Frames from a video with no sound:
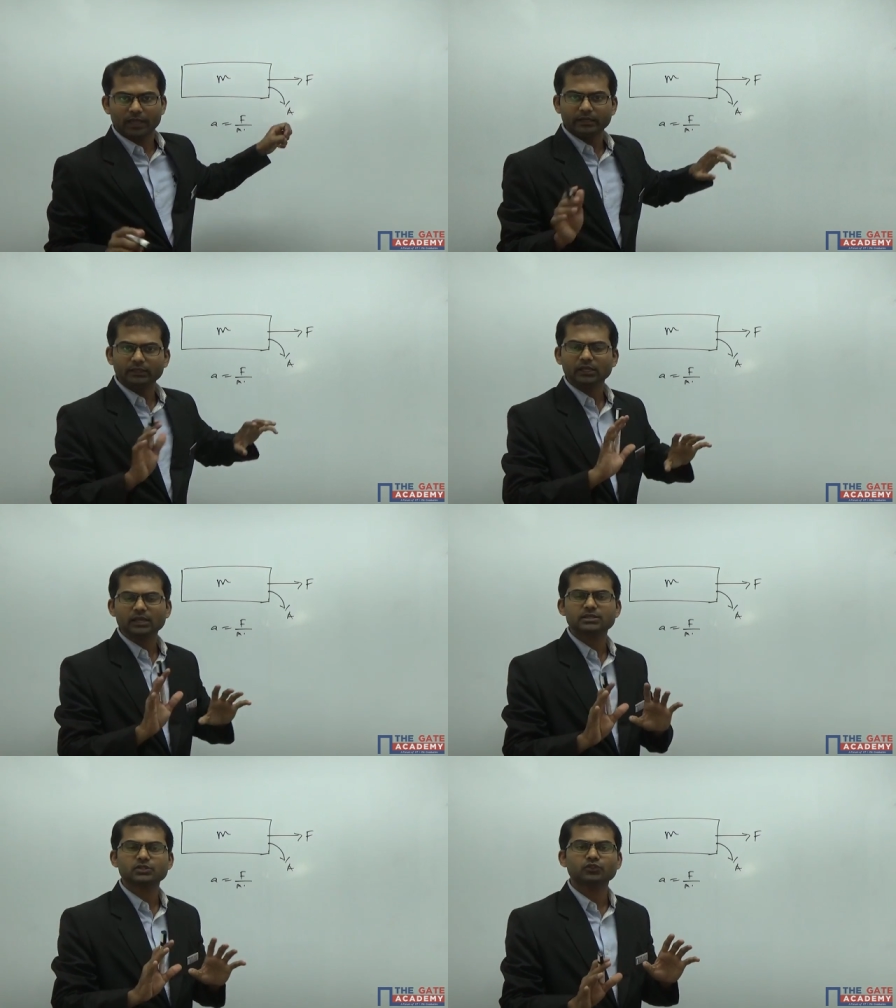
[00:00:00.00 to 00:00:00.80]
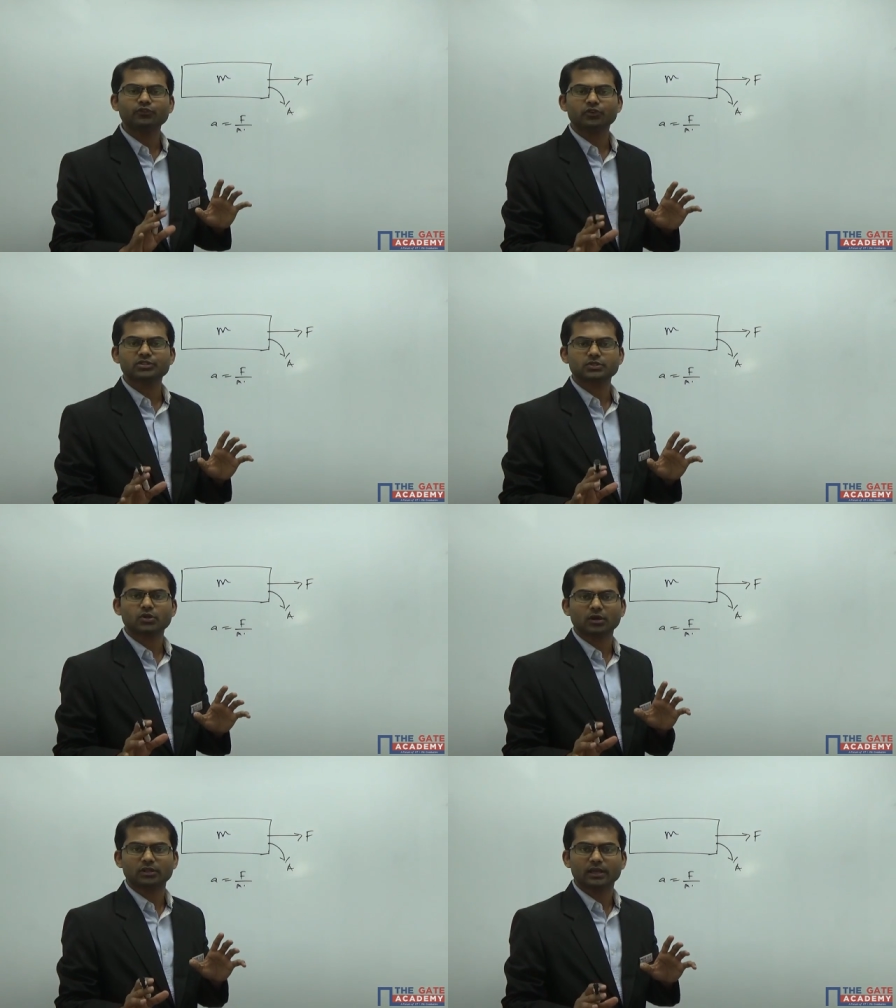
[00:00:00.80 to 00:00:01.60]
Internal resistive force is
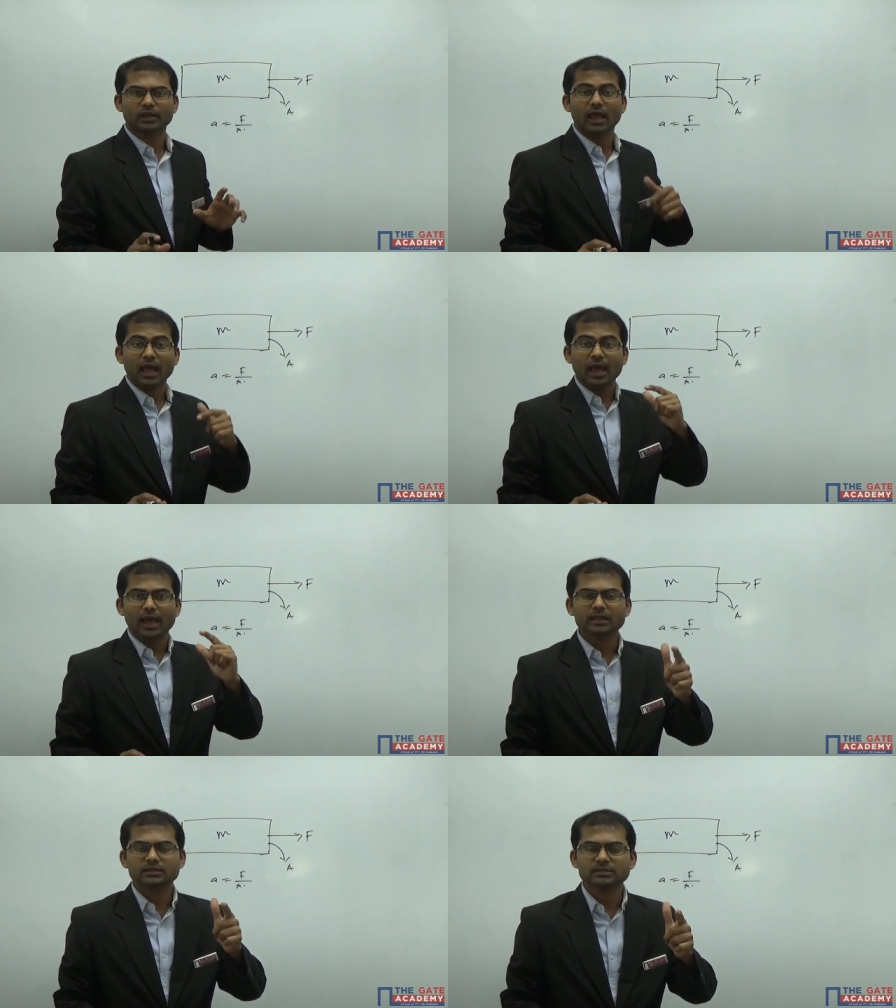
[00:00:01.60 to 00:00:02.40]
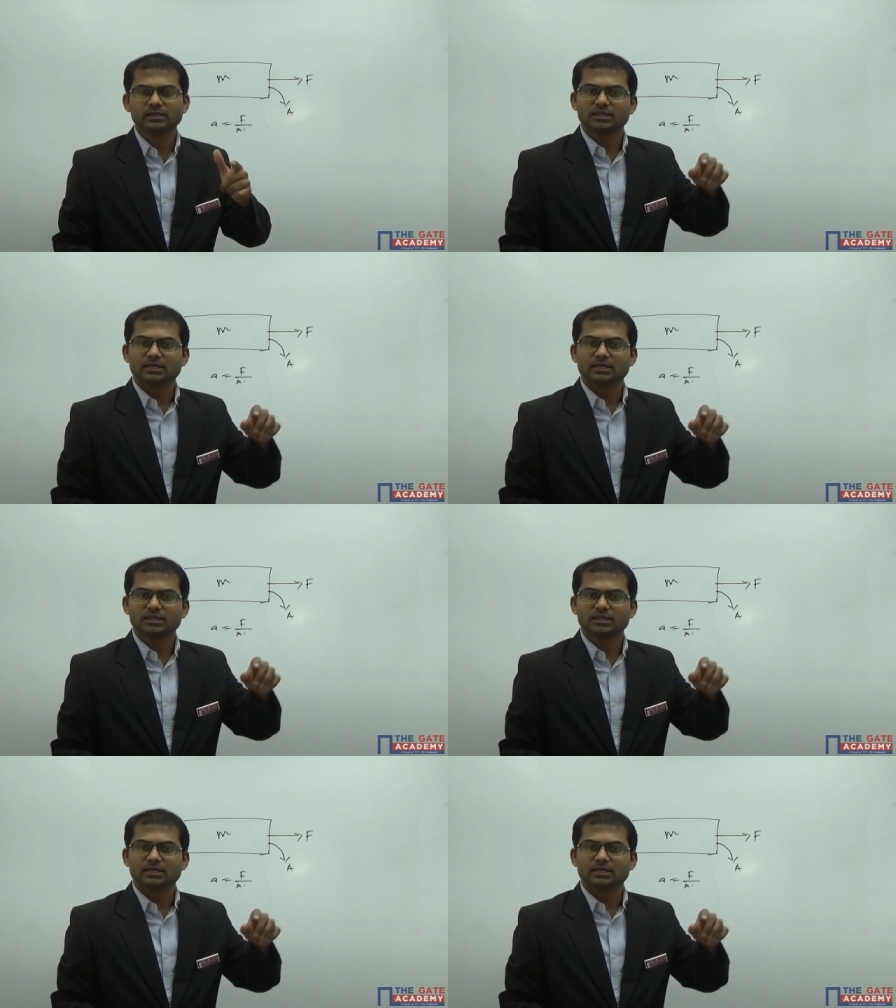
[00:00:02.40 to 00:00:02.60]
not there. Hence,